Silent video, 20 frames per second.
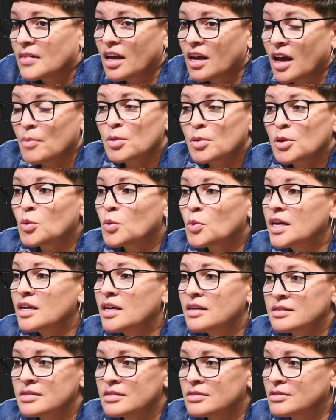a couple of
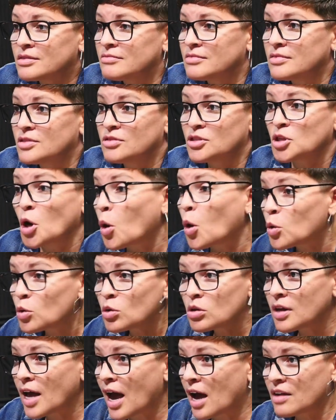weeks okay.
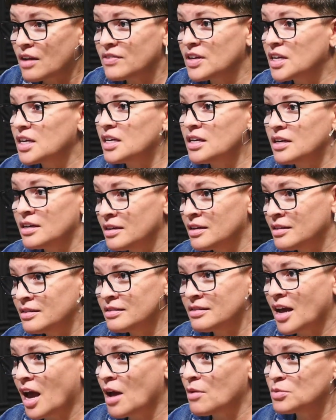total out of a year.
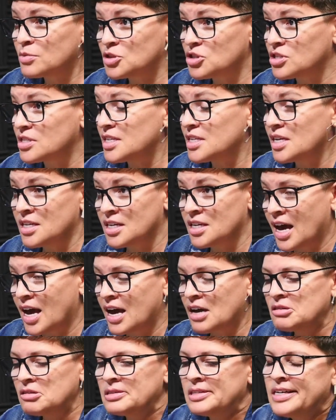Okay. I was just in and
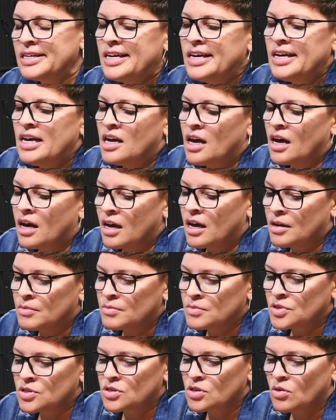out.
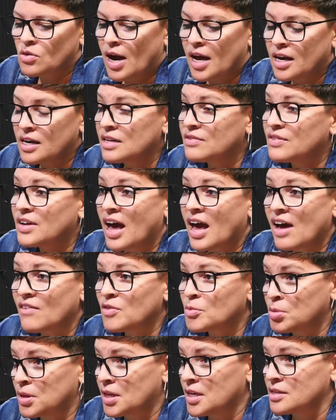Um, so I didn't even have
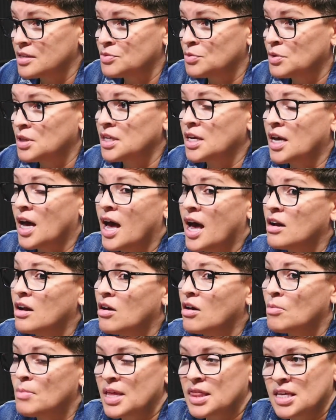a place really. I had
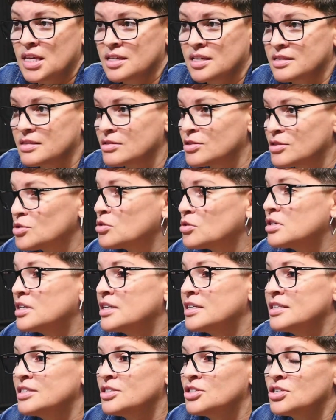all my things in
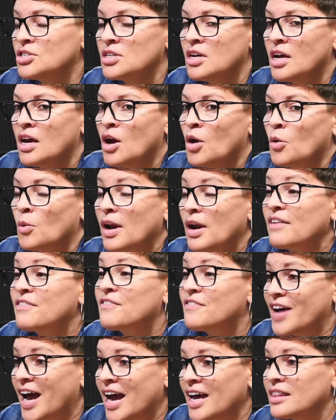storage. Mm-hmm. When I
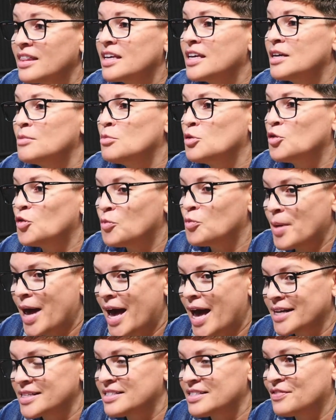finally moved
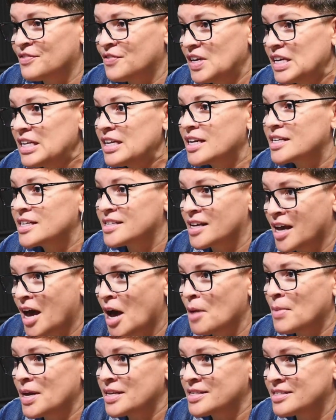back to Phoenix and
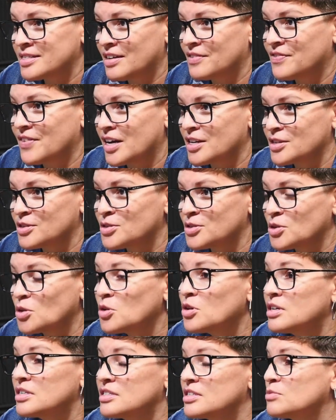got my stuff out of
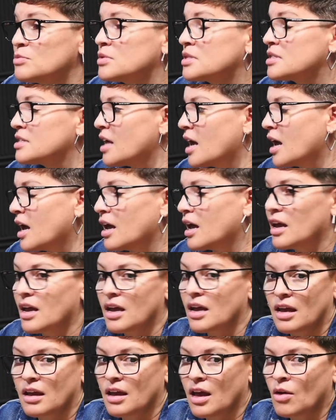storage, it was like,